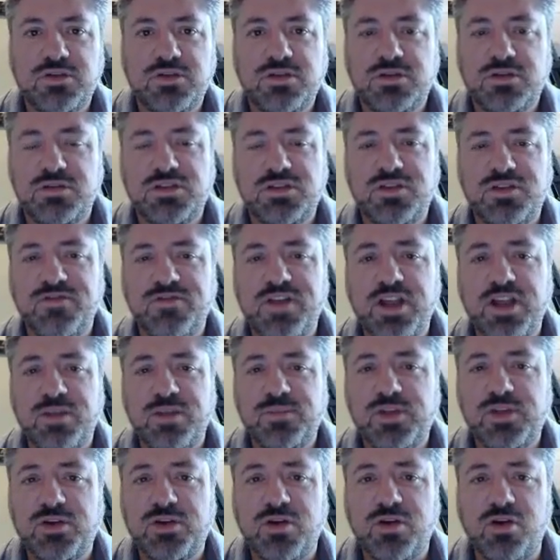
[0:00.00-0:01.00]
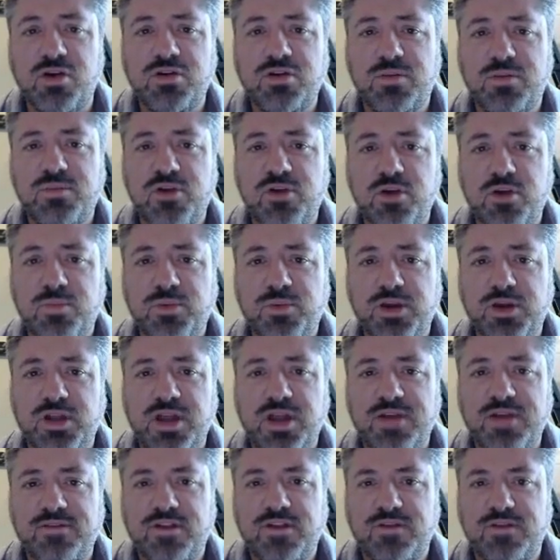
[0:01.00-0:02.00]
to develop their own appropriate
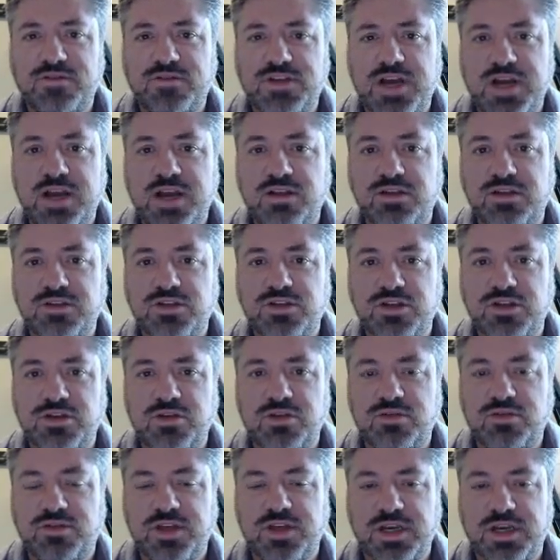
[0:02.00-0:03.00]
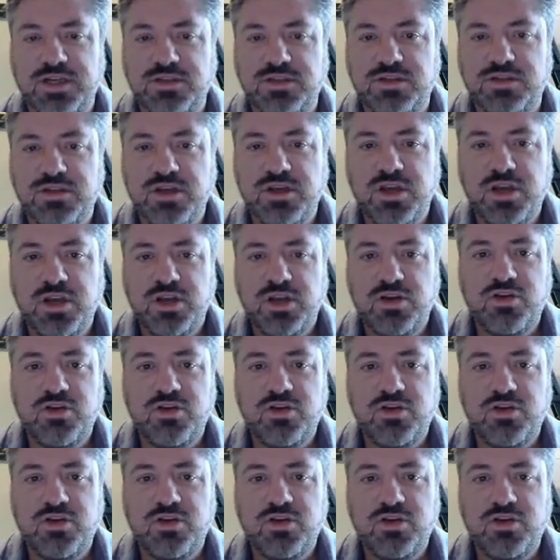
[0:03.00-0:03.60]
level of challenge and do things.